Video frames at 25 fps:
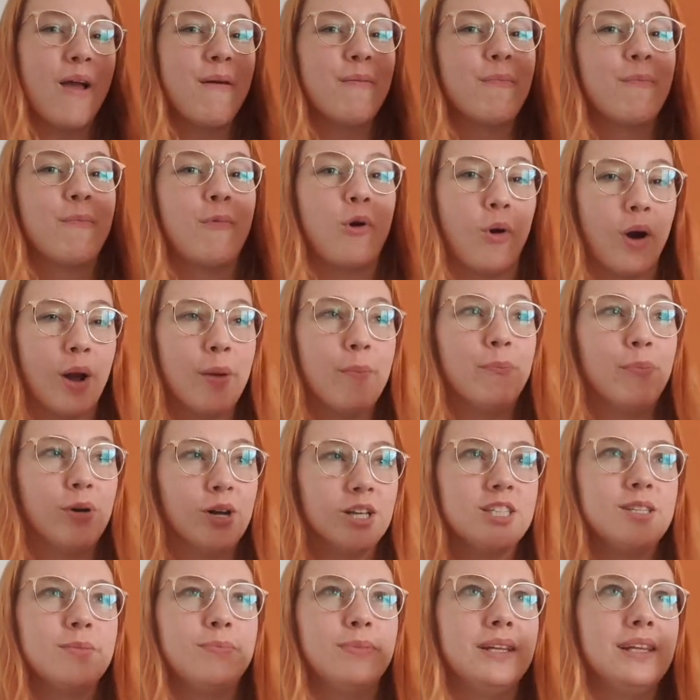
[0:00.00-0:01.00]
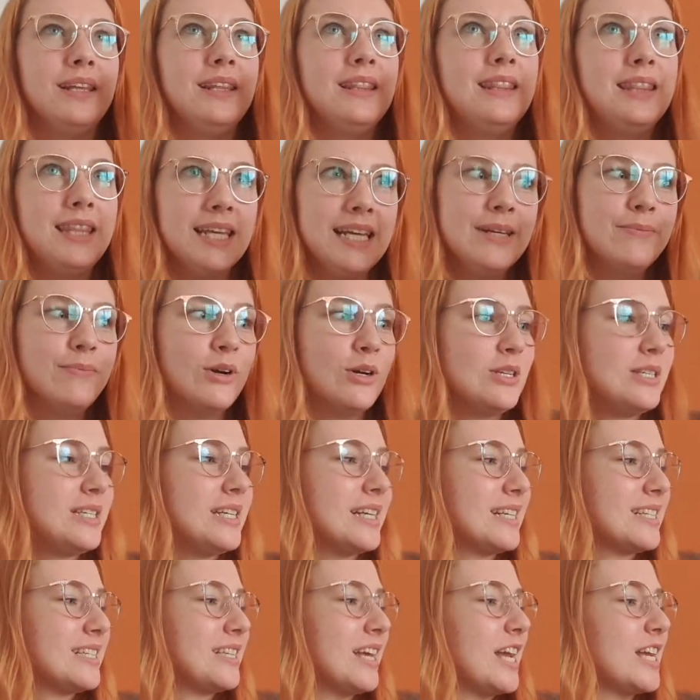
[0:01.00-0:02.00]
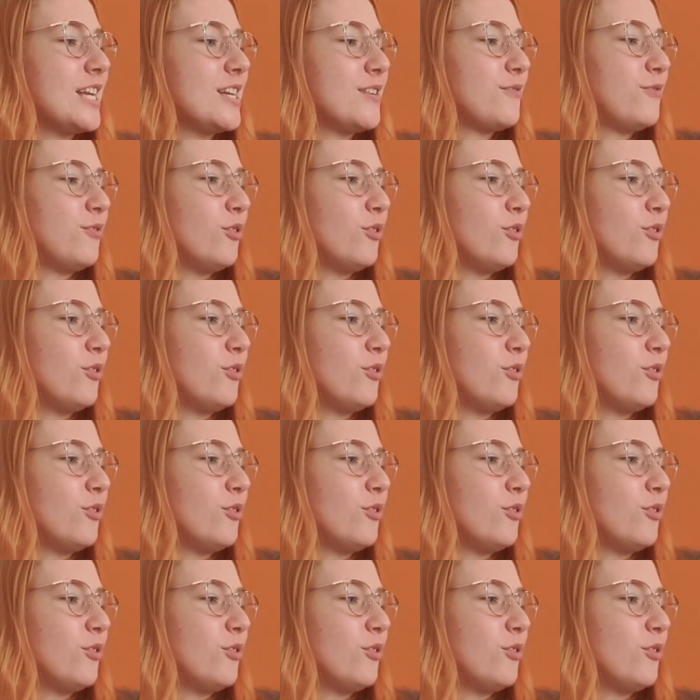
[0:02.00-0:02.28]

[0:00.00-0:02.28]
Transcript: I'm quite possibly the most excited